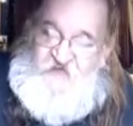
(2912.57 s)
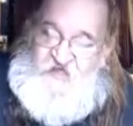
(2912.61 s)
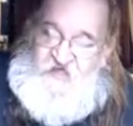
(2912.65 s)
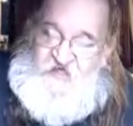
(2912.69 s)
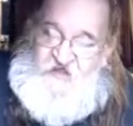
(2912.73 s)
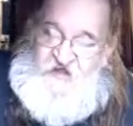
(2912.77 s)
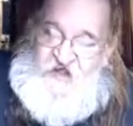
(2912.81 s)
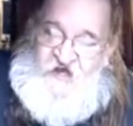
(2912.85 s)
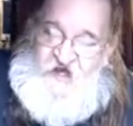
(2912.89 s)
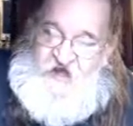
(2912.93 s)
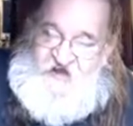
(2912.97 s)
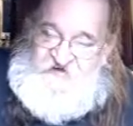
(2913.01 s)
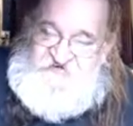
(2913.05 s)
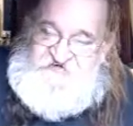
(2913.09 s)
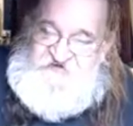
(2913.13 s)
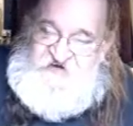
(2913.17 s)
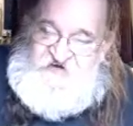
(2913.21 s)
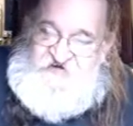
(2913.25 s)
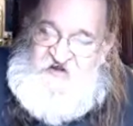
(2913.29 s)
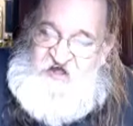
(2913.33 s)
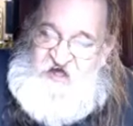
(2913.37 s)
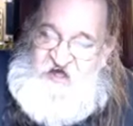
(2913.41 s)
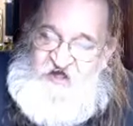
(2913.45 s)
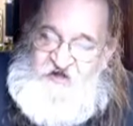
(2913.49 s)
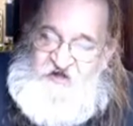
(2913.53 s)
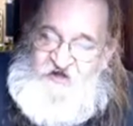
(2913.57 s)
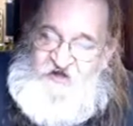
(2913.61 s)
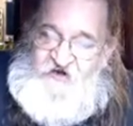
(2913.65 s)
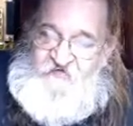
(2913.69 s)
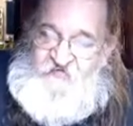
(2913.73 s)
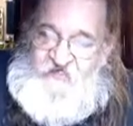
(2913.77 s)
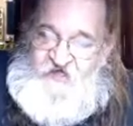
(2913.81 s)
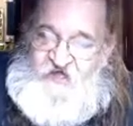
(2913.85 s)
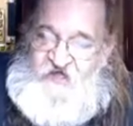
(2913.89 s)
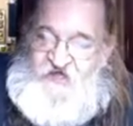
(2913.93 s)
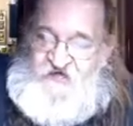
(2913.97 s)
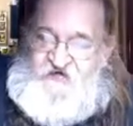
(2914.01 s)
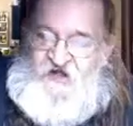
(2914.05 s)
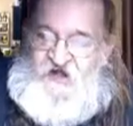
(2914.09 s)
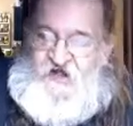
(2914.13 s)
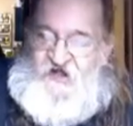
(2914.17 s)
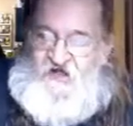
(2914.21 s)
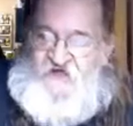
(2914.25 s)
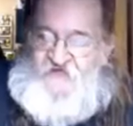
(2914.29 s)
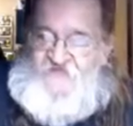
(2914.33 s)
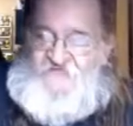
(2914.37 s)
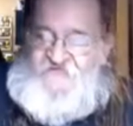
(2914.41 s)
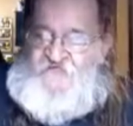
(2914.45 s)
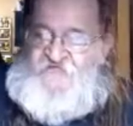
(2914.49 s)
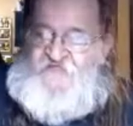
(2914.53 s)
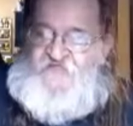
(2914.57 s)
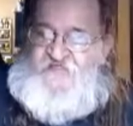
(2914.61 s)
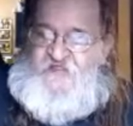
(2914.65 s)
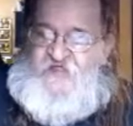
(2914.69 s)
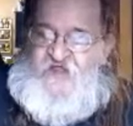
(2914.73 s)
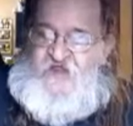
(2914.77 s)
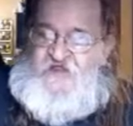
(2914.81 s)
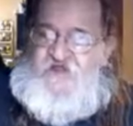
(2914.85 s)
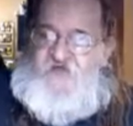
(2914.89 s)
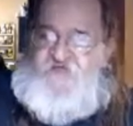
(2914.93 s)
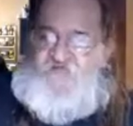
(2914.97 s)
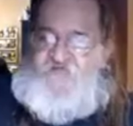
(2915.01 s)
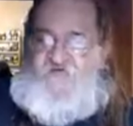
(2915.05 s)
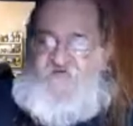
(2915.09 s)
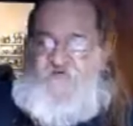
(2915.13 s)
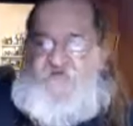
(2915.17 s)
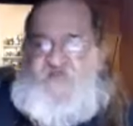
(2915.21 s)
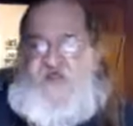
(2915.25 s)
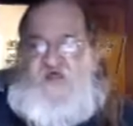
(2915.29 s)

And I did not know that, Kyle, so thank you for